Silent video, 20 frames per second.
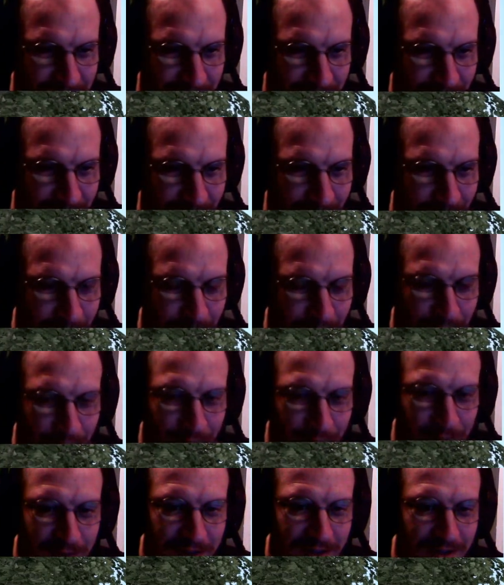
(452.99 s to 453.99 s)
on a
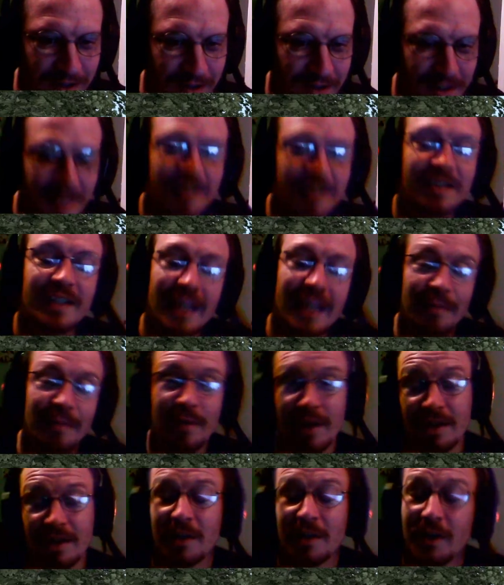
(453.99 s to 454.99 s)
route, and this seemed
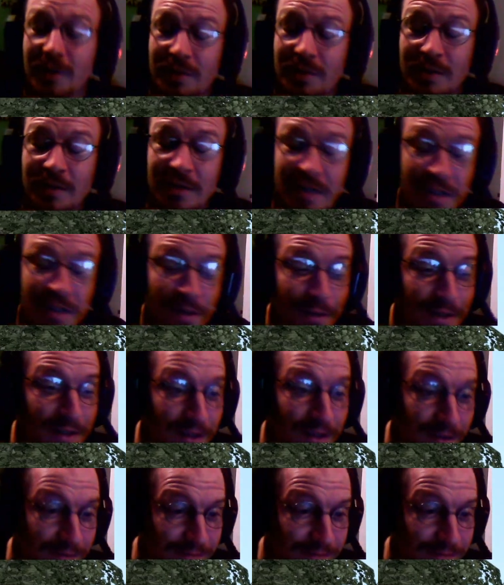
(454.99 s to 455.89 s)
like a good route to do it on.